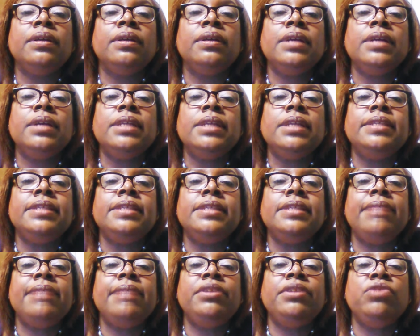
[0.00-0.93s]
7 of
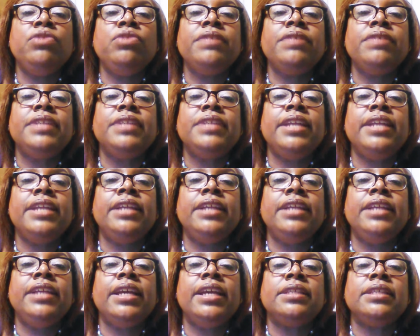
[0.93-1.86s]
you have said
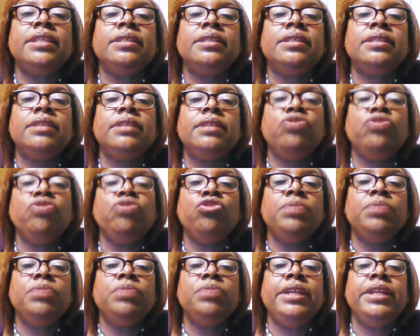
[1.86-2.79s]
yes, that you do
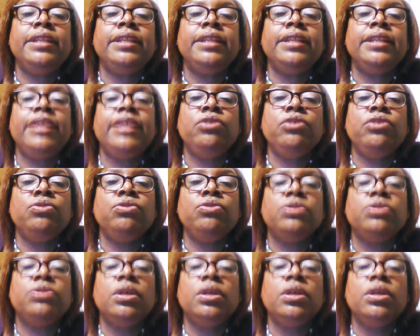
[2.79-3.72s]
believe that they use
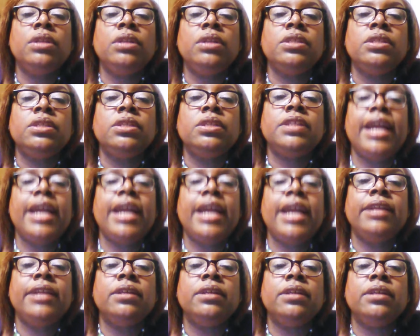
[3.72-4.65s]
the state
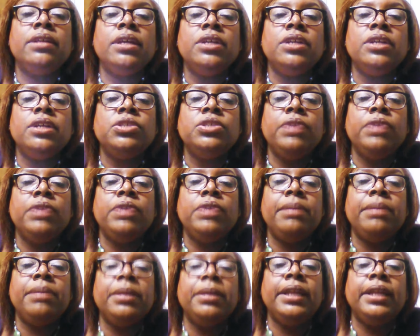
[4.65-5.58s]
to get
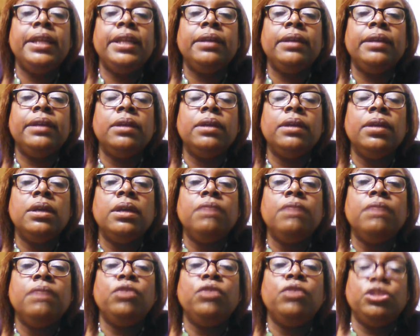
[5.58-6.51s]
money for
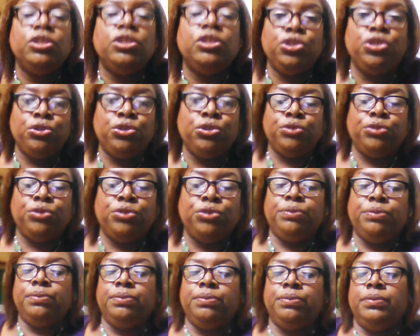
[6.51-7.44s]
the children.
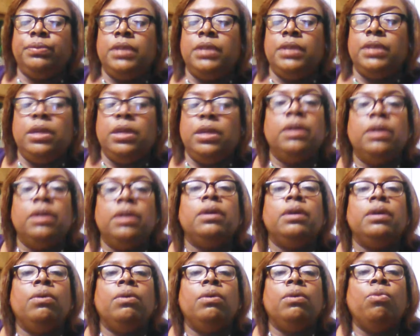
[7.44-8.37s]

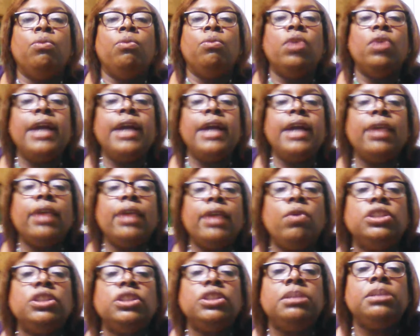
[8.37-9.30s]
1 got a
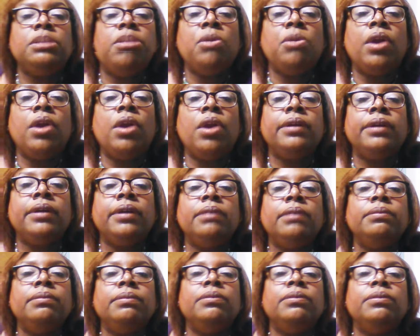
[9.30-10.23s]
question mark.
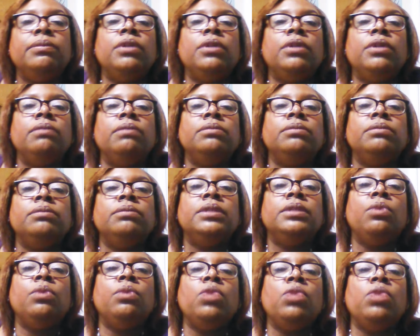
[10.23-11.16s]

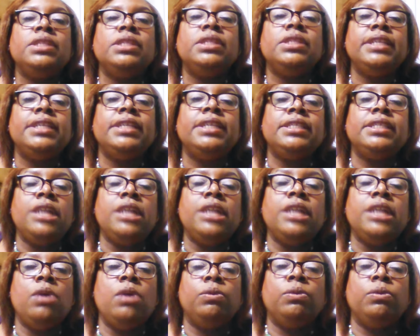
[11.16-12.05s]
1 says no.